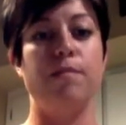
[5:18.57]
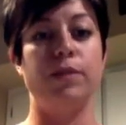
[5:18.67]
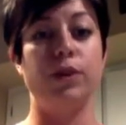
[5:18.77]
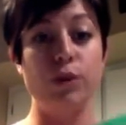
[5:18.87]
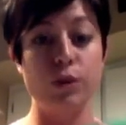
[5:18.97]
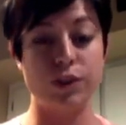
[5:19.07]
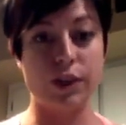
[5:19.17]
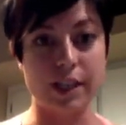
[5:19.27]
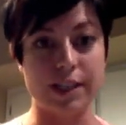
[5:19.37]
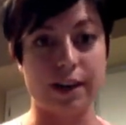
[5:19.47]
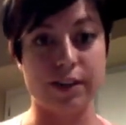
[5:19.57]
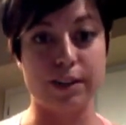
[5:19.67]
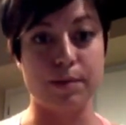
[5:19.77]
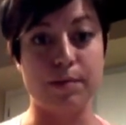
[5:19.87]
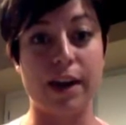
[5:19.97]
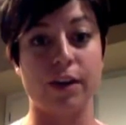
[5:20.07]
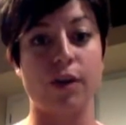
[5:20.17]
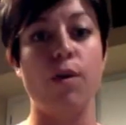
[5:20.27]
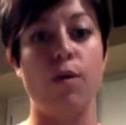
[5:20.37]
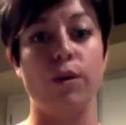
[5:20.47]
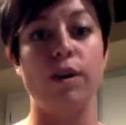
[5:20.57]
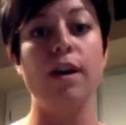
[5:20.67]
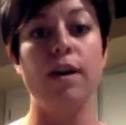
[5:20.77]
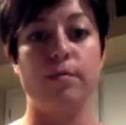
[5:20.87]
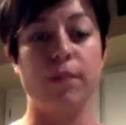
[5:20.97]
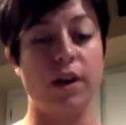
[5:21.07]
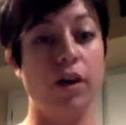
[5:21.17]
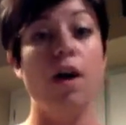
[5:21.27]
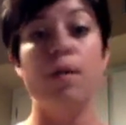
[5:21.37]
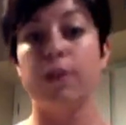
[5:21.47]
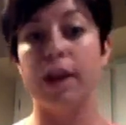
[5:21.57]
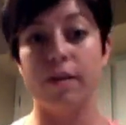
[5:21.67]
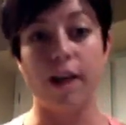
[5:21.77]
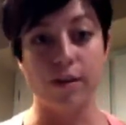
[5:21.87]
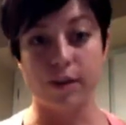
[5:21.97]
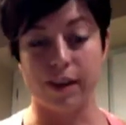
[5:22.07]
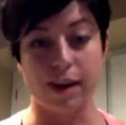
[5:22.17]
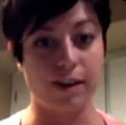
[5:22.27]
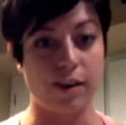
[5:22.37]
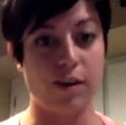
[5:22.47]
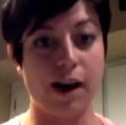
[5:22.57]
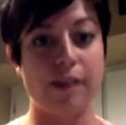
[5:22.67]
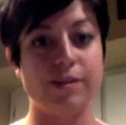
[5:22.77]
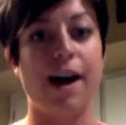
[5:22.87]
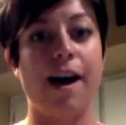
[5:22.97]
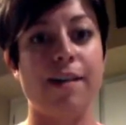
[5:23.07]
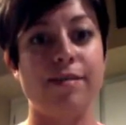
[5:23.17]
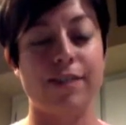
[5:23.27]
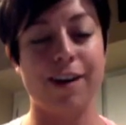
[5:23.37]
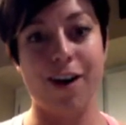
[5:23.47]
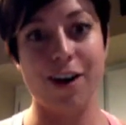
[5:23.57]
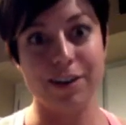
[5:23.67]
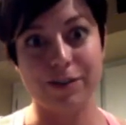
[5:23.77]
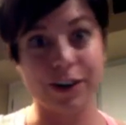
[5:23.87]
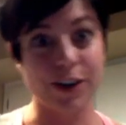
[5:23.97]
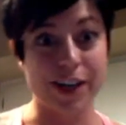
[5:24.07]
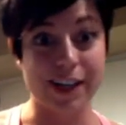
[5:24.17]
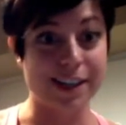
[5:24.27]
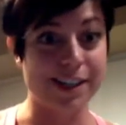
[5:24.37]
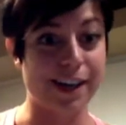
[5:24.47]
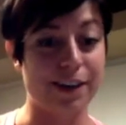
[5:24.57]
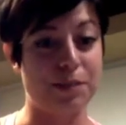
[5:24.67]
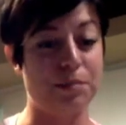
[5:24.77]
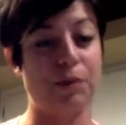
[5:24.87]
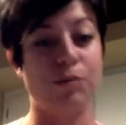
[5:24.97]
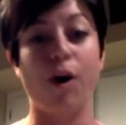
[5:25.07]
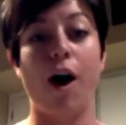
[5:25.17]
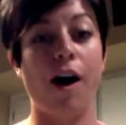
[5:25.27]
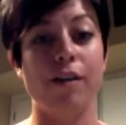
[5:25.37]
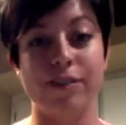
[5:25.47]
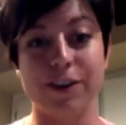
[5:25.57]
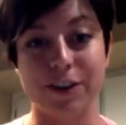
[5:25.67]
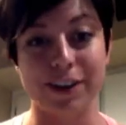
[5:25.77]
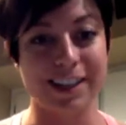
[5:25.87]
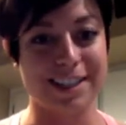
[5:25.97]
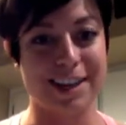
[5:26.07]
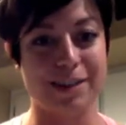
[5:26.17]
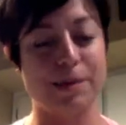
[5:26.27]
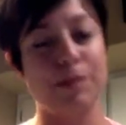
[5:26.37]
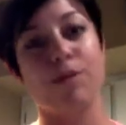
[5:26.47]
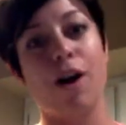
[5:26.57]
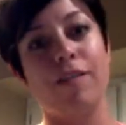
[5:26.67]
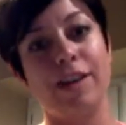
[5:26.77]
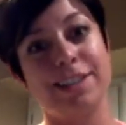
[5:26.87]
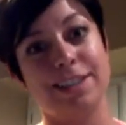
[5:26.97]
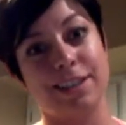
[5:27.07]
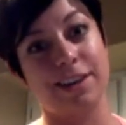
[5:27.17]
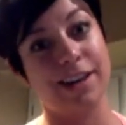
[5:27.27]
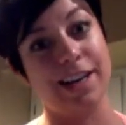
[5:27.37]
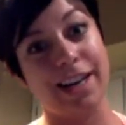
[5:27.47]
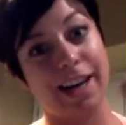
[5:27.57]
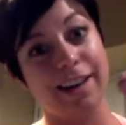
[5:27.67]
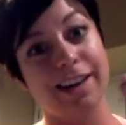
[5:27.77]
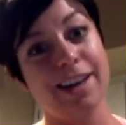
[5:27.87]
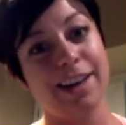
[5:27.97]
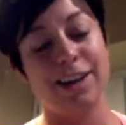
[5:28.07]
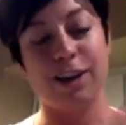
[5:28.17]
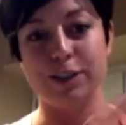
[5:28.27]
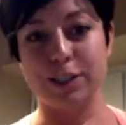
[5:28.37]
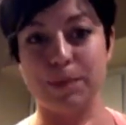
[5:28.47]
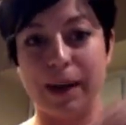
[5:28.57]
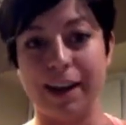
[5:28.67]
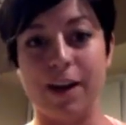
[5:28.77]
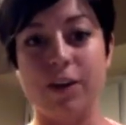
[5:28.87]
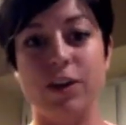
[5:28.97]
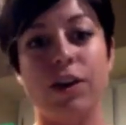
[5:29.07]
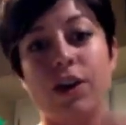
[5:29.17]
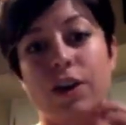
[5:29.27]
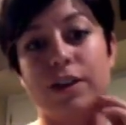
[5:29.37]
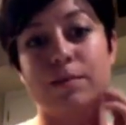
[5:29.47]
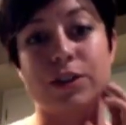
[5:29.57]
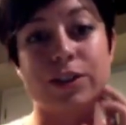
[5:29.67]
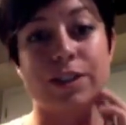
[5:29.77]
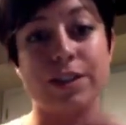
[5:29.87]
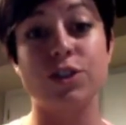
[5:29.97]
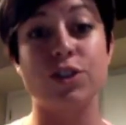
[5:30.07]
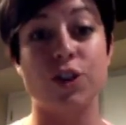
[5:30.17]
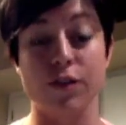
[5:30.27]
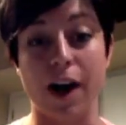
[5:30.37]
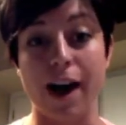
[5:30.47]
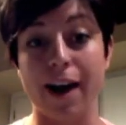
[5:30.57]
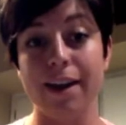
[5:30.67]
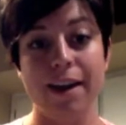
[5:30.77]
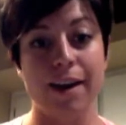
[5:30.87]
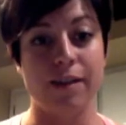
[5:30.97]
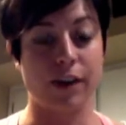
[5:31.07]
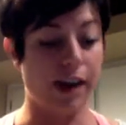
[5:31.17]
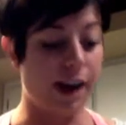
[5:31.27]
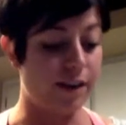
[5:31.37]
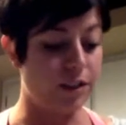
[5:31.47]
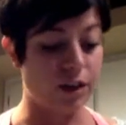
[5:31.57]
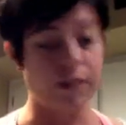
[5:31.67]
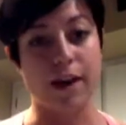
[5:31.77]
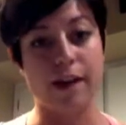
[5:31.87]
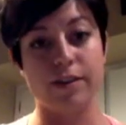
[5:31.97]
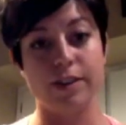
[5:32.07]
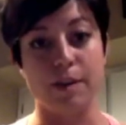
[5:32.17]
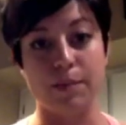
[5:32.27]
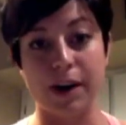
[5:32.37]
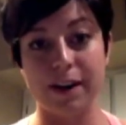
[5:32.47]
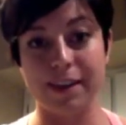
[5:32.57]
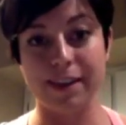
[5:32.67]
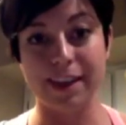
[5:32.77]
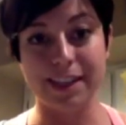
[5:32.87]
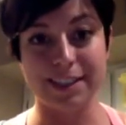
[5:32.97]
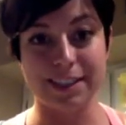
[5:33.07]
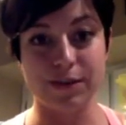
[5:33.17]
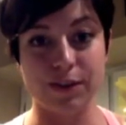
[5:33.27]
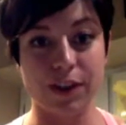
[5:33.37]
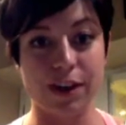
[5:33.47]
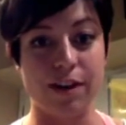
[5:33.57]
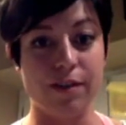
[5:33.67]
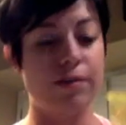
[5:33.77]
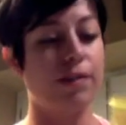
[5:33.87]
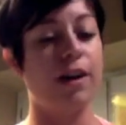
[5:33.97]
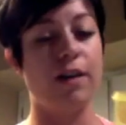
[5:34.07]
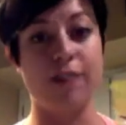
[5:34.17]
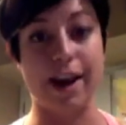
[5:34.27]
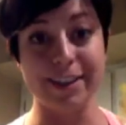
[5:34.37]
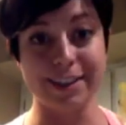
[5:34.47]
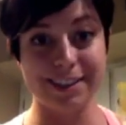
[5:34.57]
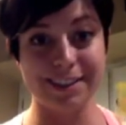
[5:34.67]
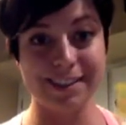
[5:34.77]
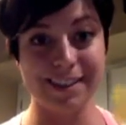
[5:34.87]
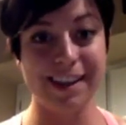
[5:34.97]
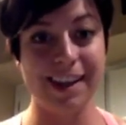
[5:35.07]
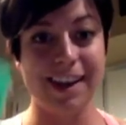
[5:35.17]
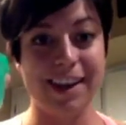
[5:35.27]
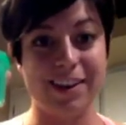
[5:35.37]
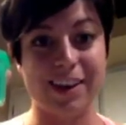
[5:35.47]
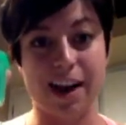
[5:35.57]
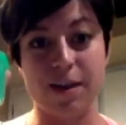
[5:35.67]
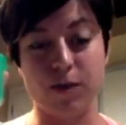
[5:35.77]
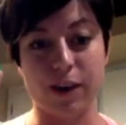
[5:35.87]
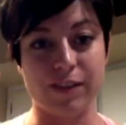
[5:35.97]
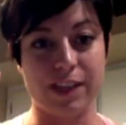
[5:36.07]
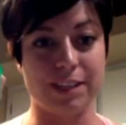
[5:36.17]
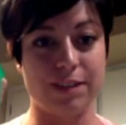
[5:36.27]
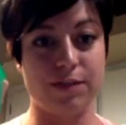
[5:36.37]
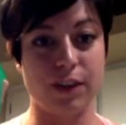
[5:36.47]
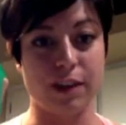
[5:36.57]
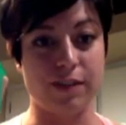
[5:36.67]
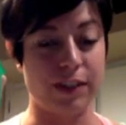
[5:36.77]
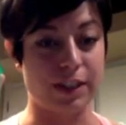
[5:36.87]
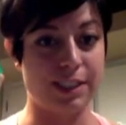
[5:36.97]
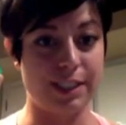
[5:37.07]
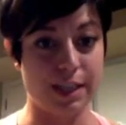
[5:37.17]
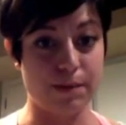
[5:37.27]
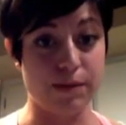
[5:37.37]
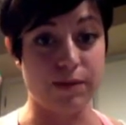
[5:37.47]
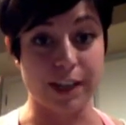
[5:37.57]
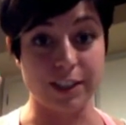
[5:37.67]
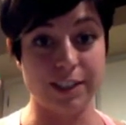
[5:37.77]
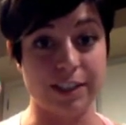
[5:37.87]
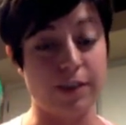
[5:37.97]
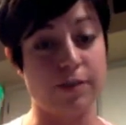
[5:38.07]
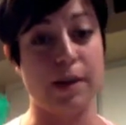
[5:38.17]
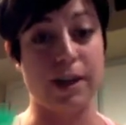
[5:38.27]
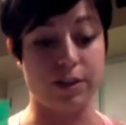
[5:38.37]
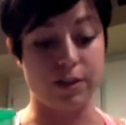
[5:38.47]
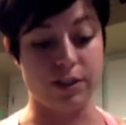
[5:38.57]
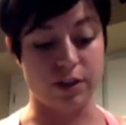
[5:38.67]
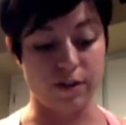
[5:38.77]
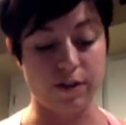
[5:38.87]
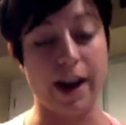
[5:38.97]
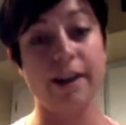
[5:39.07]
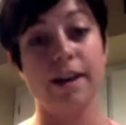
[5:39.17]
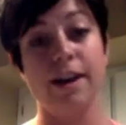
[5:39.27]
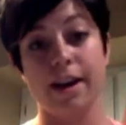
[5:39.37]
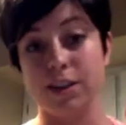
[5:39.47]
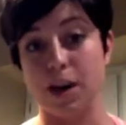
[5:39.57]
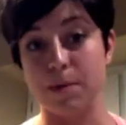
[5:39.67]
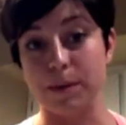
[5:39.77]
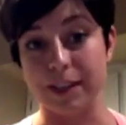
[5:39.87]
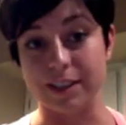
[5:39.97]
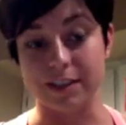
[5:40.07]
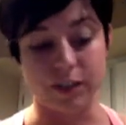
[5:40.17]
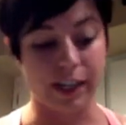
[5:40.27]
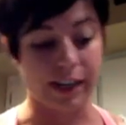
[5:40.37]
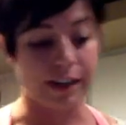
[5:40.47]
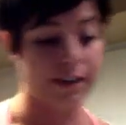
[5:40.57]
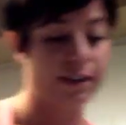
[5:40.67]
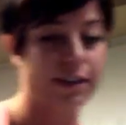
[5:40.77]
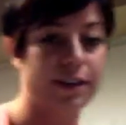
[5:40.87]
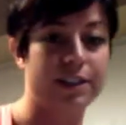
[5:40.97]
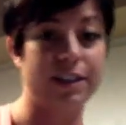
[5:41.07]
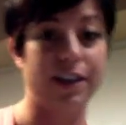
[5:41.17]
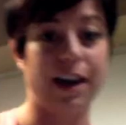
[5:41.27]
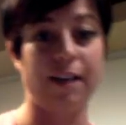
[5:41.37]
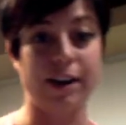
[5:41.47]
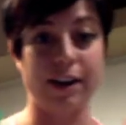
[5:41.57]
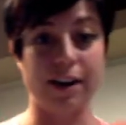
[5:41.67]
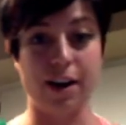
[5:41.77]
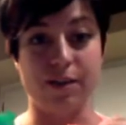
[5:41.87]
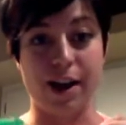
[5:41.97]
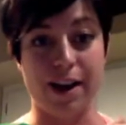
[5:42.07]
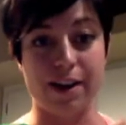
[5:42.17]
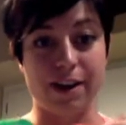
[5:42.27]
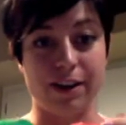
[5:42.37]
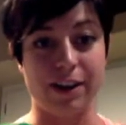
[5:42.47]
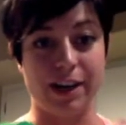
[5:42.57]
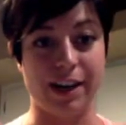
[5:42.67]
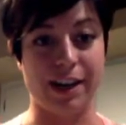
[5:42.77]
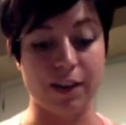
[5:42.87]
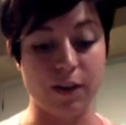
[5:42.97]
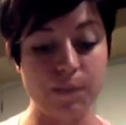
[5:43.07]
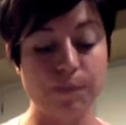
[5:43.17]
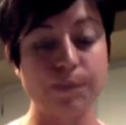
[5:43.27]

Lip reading: use your containers to make your own meal. Play around with it. You don't have to have all of your green containers be raw food. It doesn't have to be raw veggies that you're eating, just picking out. You can cook them. So say stir fry. If you're gonna have stir fry for supper, this is full of rice. You can have one of these full of your steamed veggies that you've made into a stir fry and top it with this of chicken. You're still having a red, a green, and a yellow.